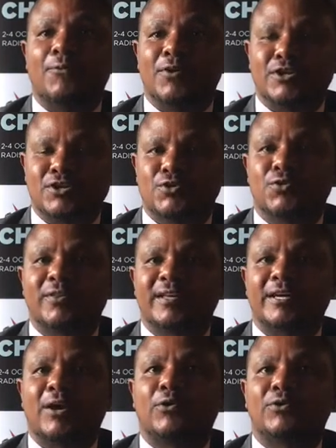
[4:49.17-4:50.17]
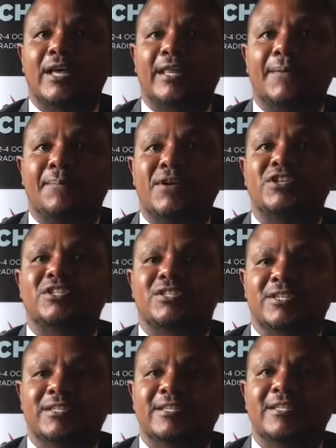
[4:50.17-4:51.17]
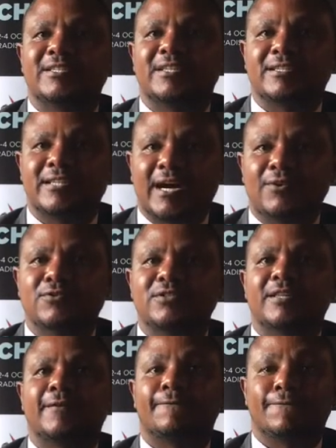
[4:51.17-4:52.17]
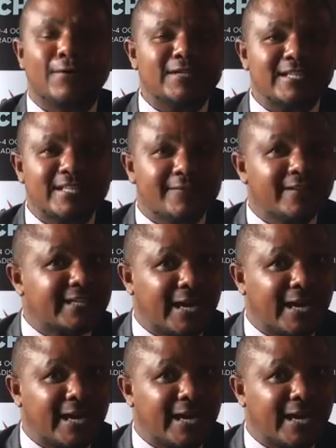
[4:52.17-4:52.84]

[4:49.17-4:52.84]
we are sure that all the other major cities and towns and the 47